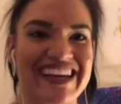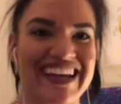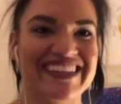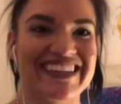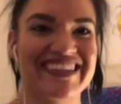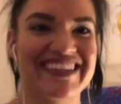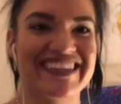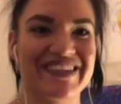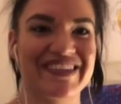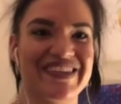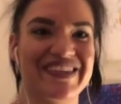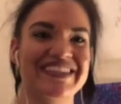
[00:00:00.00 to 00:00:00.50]
And
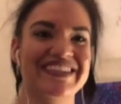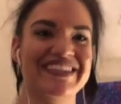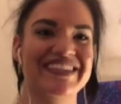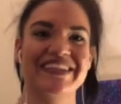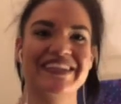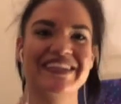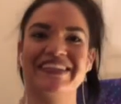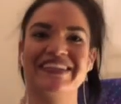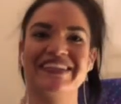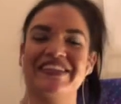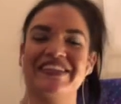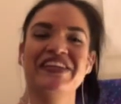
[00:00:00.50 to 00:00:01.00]
so he
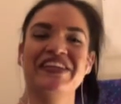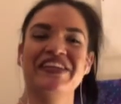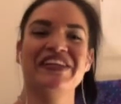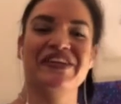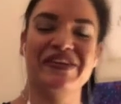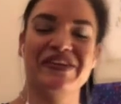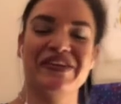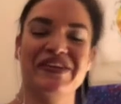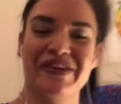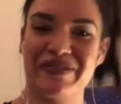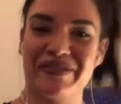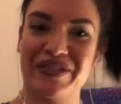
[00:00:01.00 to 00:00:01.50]
didn't,
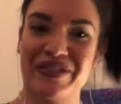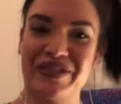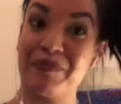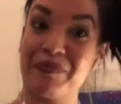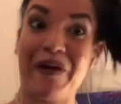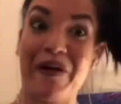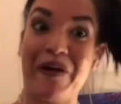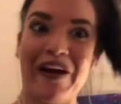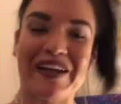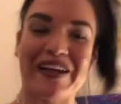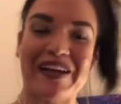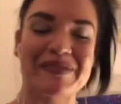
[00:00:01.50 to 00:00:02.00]
you know,
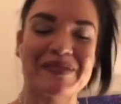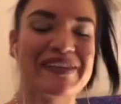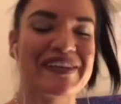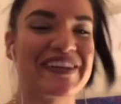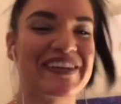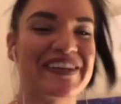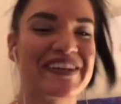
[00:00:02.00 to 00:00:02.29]
surprise me or